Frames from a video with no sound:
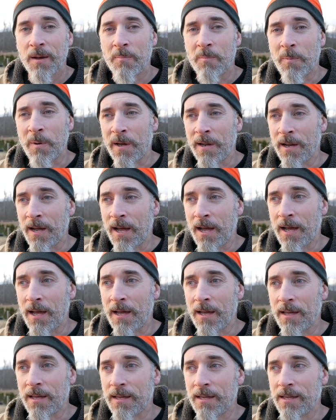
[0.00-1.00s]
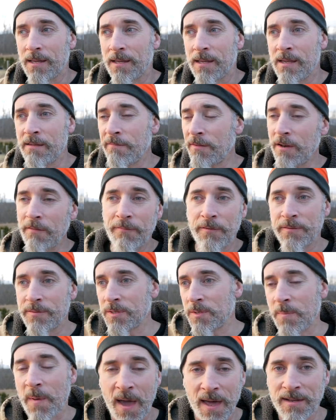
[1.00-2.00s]
But uh, even if it's
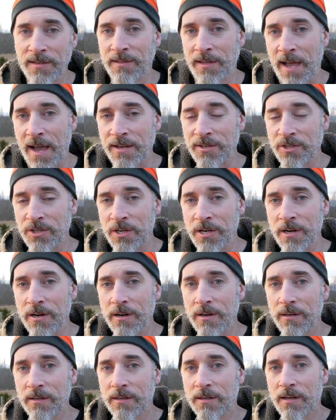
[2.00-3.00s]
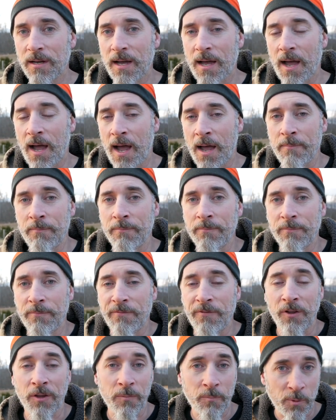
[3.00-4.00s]
as bad as last year, I'm
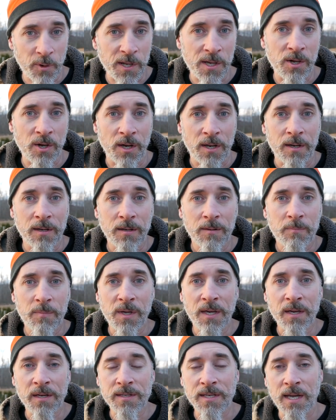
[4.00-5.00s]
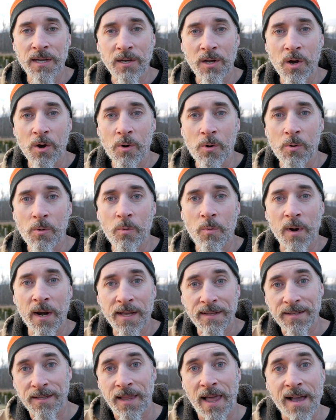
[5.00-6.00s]
feeling pretty good because I know what
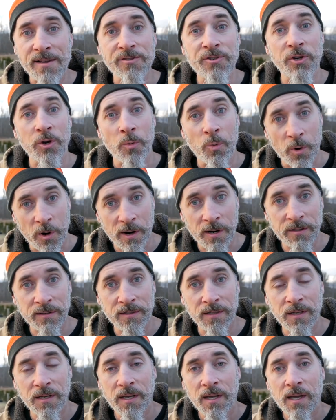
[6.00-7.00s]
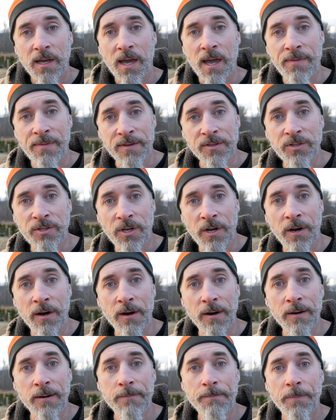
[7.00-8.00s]
I did last year worked, and this
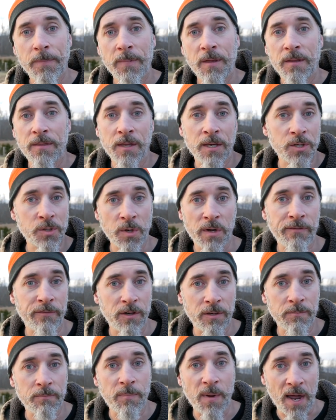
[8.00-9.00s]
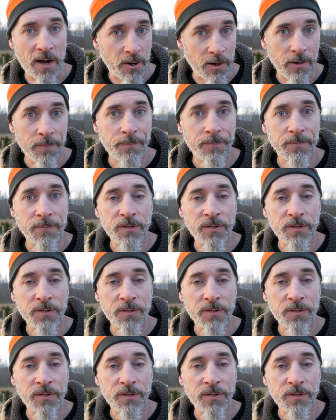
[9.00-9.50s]
year things are even better.